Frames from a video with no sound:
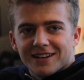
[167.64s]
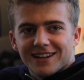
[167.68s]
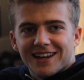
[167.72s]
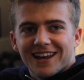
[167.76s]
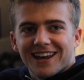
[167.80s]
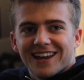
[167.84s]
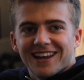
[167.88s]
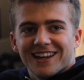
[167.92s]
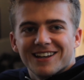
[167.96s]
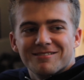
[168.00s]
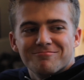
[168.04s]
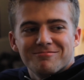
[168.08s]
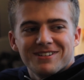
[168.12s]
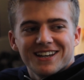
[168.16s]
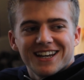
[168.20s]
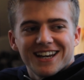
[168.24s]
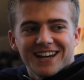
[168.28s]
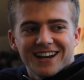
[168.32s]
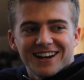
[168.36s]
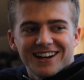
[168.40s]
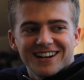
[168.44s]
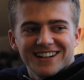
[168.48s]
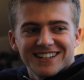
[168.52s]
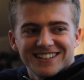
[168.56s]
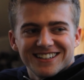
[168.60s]
Yeah, a big
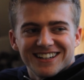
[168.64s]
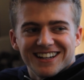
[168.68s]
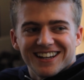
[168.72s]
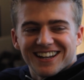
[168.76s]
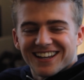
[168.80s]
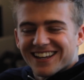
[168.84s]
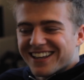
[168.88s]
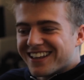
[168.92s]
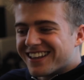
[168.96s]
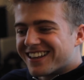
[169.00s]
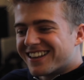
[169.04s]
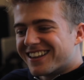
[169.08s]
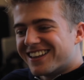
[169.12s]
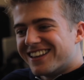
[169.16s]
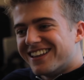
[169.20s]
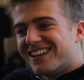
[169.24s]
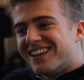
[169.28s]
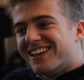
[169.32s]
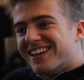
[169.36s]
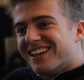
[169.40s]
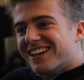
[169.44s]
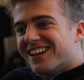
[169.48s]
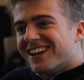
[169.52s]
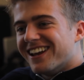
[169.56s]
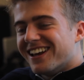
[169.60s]
character.
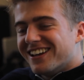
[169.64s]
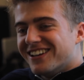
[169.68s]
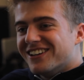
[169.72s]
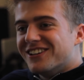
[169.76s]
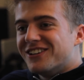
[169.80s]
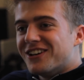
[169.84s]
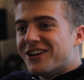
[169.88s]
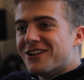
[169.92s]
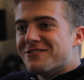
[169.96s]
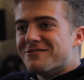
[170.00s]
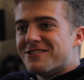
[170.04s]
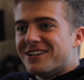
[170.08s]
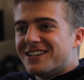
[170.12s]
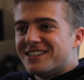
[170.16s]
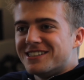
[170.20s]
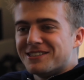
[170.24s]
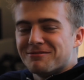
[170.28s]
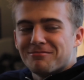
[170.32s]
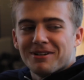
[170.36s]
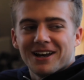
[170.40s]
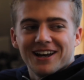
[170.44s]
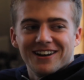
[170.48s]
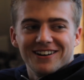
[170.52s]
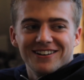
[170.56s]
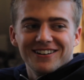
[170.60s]
Like you'd know when he's
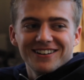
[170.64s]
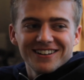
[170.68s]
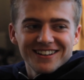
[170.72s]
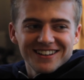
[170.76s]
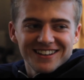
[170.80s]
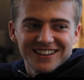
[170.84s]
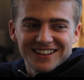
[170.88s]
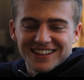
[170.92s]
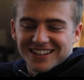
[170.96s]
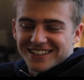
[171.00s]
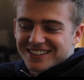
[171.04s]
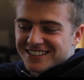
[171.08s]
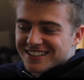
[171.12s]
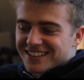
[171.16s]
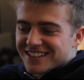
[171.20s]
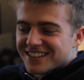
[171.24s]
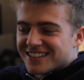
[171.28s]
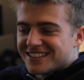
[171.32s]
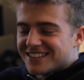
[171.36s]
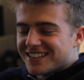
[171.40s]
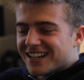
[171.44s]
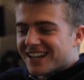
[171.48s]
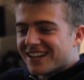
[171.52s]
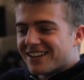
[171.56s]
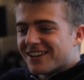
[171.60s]
about.
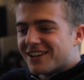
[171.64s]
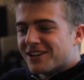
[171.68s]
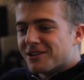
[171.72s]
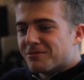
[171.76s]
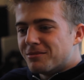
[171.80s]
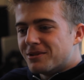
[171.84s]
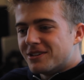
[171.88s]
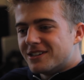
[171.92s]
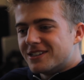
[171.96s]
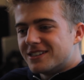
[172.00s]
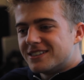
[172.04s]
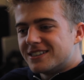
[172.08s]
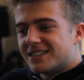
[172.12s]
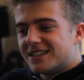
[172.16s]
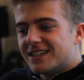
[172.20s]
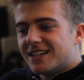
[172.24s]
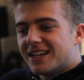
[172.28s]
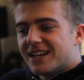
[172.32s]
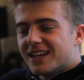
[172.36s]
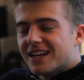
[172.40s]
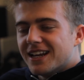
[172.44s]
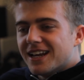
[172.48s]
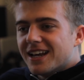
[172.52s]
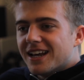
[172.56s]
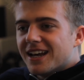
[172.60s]
He's that kind of person.
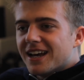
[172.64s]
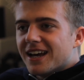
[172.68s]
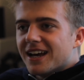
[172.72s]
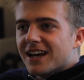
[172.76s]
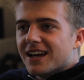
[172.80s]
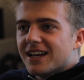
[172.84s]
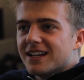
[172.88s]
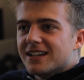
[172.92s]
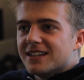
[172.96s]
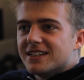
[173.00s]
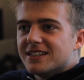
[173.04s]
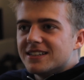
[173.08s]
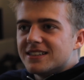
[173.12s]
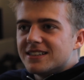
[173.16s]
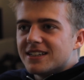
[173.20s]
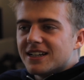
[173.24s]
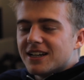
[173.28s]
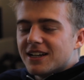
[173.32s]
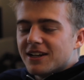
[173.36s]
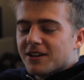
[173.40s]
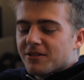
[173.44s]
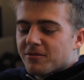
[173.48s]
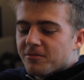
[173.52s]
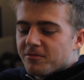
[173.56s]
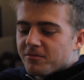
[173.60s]
And
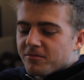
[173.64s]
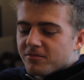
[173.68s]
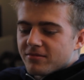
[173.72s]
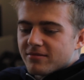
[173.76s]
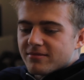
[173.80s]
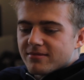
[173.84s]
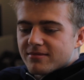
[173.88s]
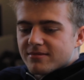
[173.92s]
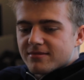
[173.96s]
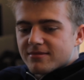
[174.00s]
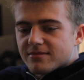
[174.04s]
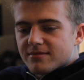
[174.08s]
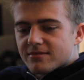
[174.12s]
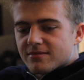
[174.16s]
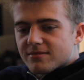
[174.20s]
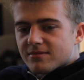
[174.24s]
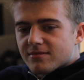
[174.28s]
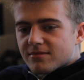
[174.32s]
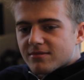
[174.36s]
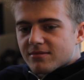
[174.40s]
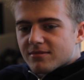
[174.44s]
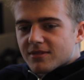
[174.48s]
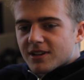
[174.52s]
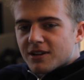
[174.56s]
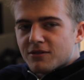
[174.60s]

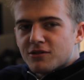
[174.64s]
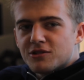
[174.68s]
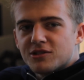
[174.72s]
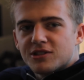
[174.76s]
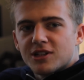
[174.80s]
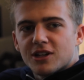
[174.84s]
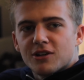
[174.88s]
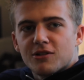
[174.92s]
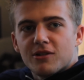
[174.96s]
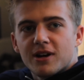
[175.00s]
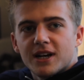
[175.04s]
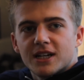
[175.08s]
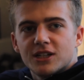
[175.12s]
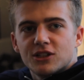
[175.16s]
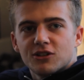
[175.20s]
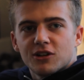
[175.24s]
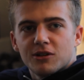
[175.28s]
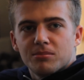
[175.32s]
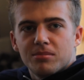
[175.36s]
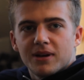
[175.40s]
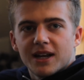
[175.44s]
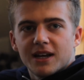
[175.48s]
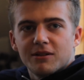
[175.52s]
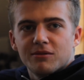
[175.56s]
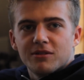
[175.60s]
I've also quite
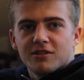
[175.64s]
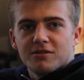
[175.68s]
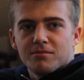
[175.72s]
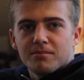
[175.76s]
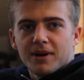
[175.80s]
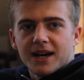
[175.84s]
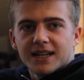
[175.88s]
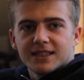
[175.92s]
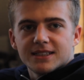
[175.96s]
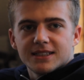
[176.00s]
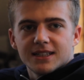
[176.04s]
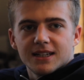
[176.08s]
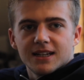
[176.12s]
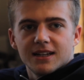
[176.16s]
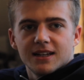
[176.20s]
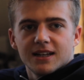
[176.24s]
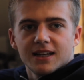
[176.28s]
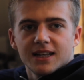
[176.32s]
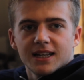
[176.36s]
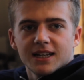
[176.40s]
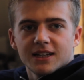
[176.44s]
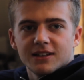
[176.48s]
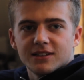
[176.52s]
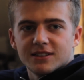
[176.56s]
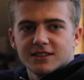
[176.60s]
enjoyed playing with Mata,
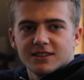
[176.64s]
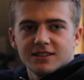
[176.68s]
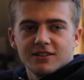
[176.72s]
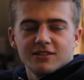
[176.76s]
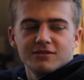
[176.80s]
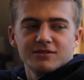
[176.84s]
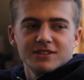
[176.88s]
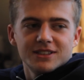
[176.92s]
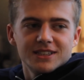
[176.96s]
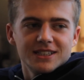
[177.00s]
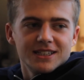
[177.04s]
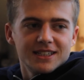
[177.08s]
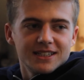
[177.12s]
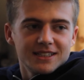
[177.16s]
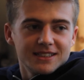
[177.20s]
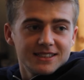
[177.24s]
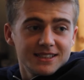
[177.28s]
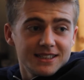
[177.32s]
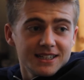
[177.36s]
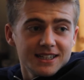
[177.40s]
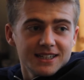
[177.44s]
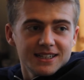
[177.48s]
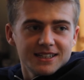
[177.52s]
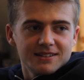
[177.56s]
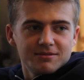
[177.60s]
because obviously you can
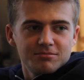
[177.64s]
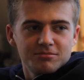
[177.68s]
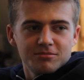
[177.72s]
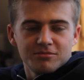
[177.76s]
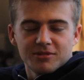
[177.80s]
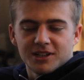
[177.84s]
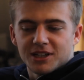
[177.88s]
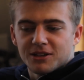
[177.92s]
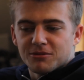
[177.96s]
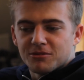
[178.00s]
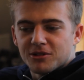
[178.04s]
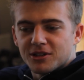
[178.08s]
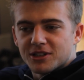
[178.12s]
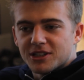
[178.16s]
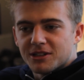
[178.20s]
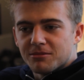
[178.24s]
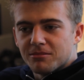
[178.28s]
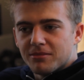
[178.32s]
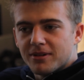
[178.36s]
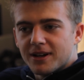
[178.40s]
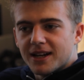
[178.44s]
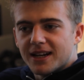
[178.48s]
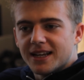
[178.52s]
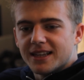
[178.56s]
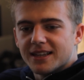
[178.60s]
see when you watch him
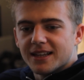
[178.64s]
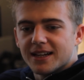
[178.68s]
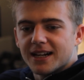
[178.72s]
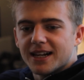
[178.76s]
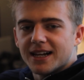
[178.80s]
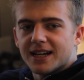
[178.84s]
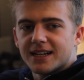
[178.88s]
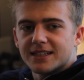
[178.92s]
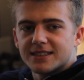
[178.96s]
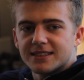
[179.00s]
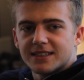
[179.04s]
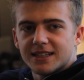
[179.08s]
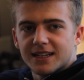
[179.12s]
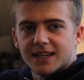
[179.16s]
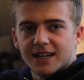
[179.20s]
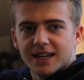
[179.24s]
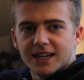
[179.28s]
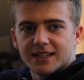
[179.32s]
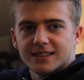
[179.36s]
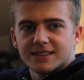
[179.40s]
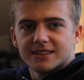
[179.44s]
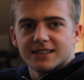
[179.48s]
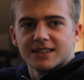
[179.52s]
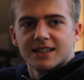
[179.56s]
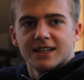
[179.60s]
play the class that he
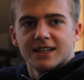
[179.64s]
has.